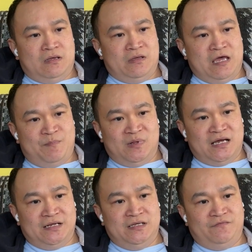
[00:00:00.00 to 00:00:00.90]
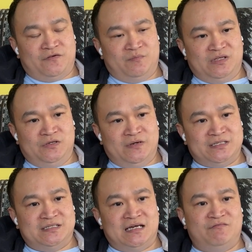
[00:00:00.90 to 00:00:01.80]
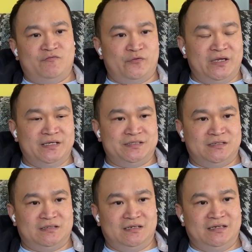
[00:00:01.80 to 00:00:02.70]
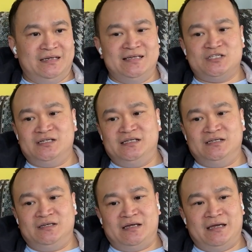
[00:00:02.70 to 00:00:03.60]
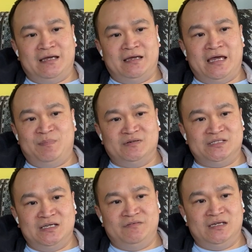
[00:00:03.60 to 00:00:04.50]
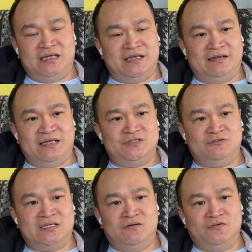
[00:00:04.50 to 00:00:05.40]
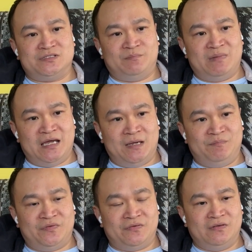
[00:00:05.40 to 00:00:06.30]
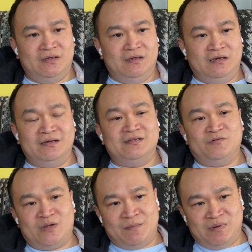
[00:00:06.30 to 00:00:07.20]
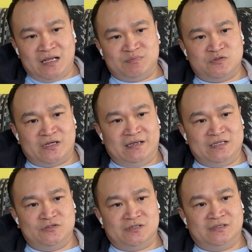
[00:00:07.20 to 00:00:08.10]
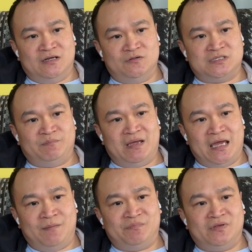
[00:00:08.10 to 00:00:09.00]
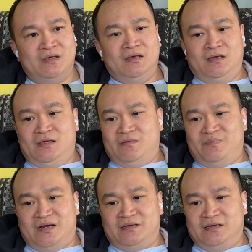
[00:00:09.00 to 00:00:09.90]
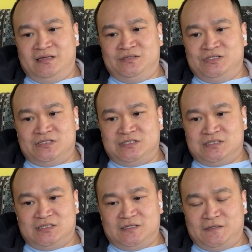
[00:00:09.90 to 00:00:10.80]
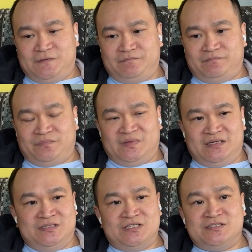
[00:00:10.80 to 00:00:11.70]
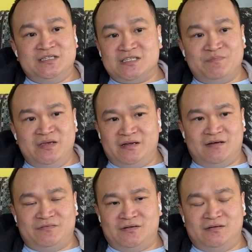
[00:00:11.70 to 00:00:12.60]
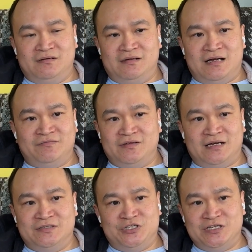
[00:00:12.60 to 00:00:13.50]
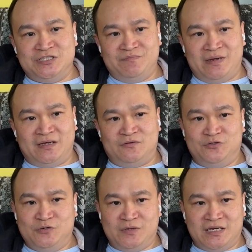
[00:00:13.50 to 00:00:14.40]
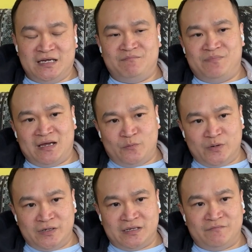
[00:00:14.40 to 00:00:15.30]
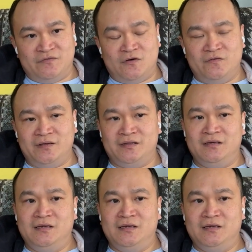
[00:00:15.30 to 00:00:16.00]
Apple ID from the US that I've created. Initially, the Apple TV can let you download some apps. The Apple App Store can let you download some apps, but it just disappeared after I changed it back to UK and backward and forward.